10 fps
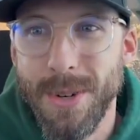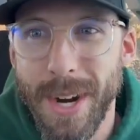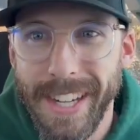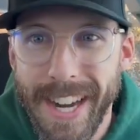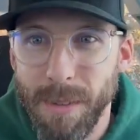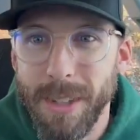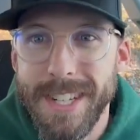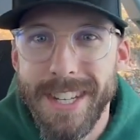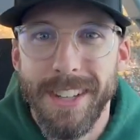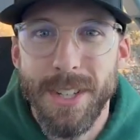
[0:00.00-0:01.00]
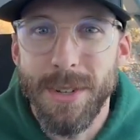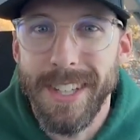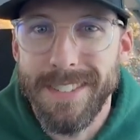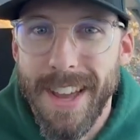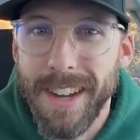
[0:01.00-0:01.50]
I can't really tell you
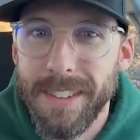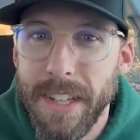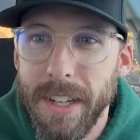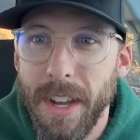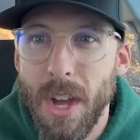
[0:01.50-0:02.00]
exactly